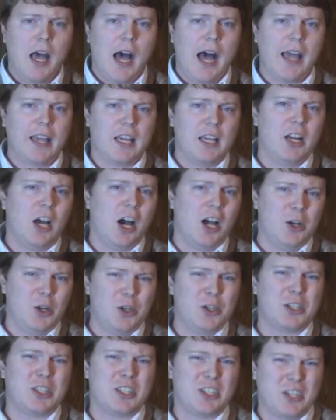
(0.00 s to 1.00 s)
I can
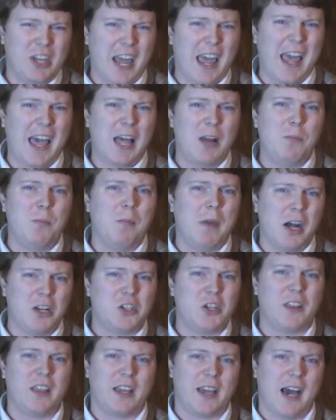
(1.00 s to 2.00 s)
understand much
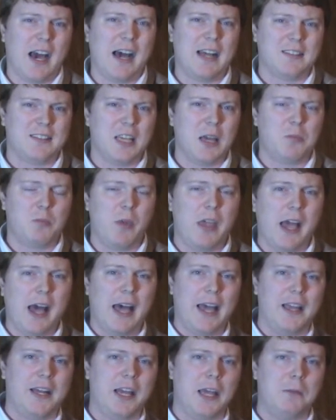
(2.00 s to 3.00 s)
of the concept
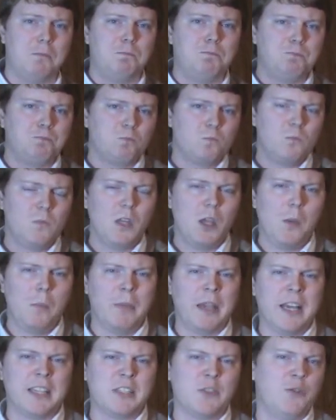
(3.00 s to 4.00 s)
behind it,
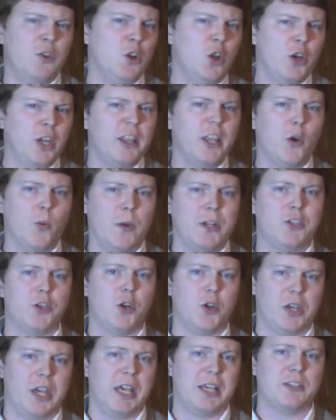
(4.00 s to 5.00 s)
because if you look at the
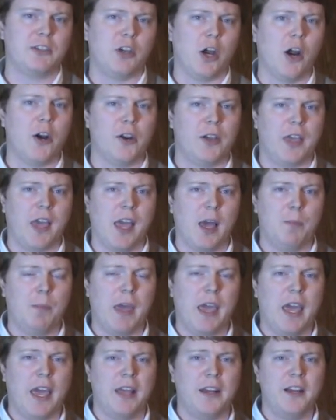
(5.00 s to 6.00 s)
original Kickstarter
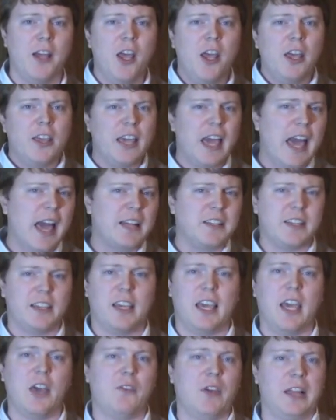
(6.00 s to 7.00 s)
campaign, you had to
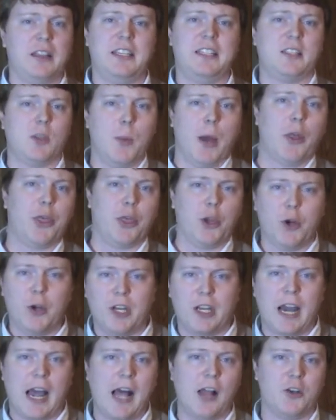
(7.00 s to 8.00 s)
give at least about
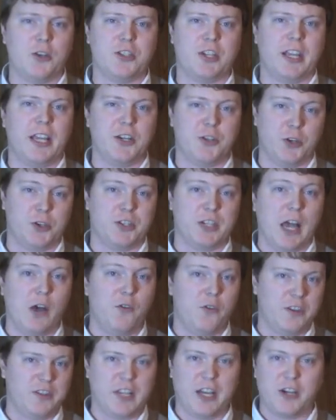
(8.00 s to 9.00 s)
$30 to get
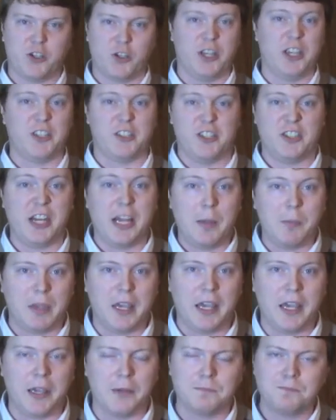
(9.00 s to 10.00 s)
yourself essentially a Steam
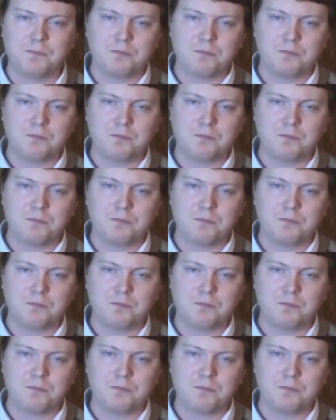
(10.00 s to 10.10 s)
key.